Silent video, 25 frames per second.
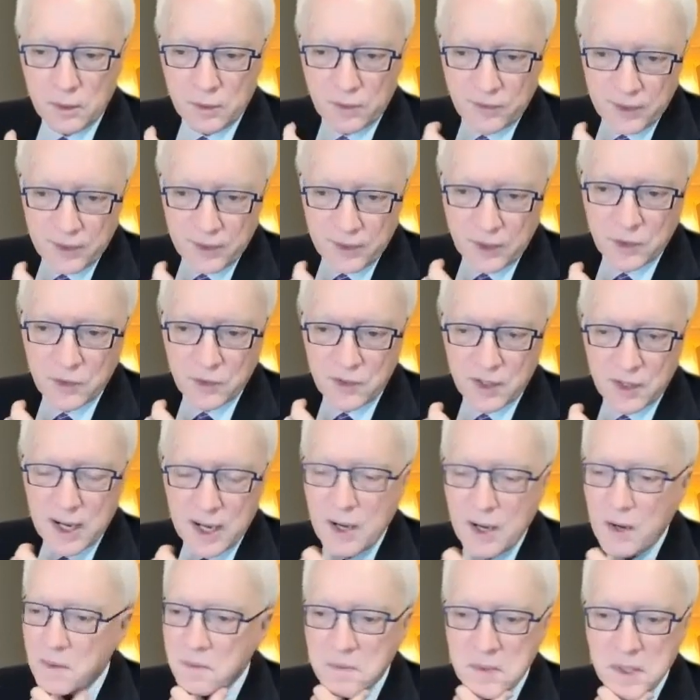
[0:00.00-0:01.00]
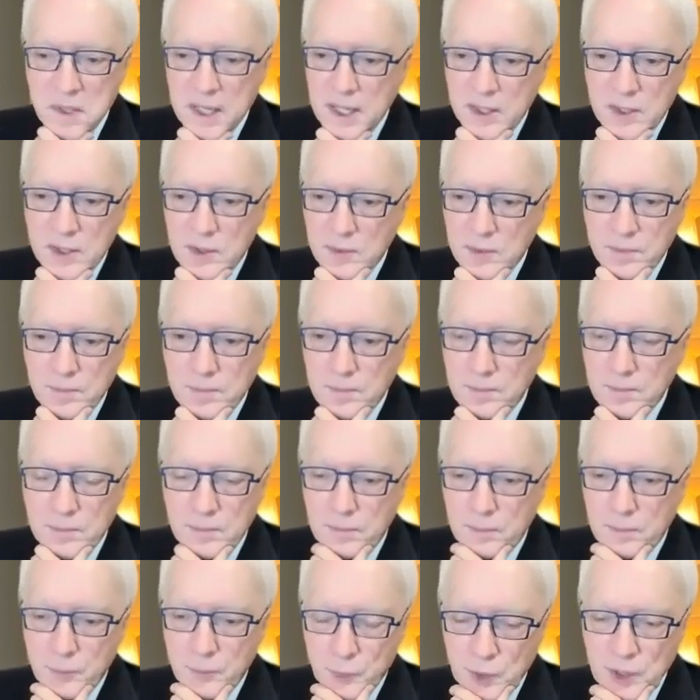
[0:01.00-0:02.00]
figures it out, it's
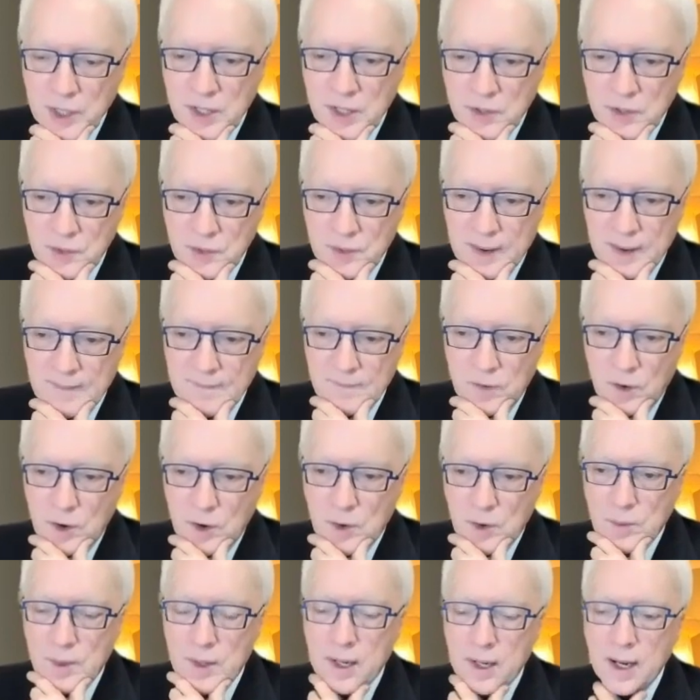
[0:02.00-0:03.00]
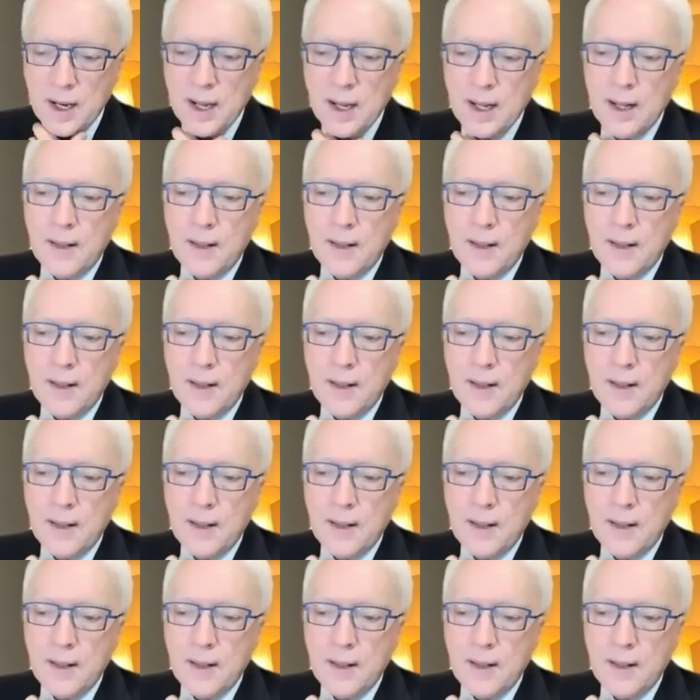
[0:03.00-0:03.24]
pretty straightforward.